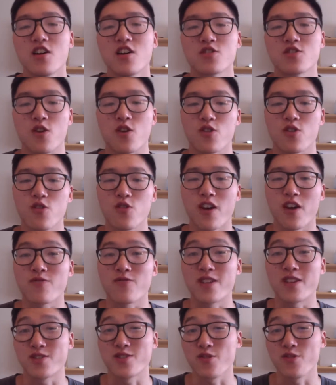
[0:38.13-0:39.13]
So I thought I'd
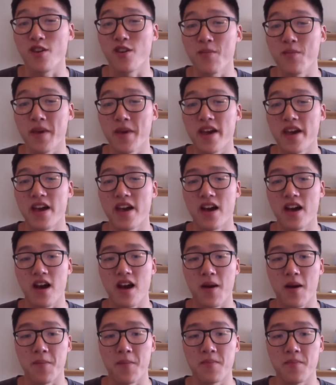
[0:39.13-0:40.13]
redo it a bit
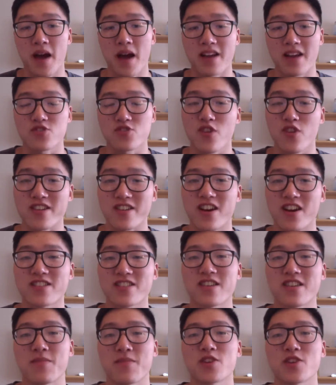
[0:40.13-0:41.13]
and try and
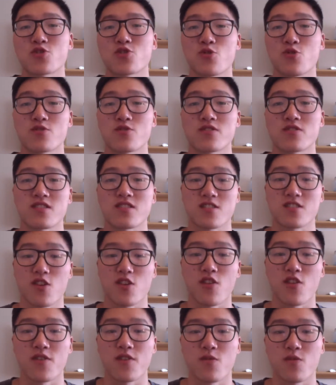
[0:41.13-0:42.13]
cut it a bit shorter because a lot
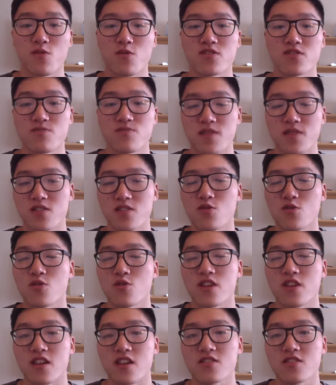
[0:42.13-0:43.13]
of it was me talking.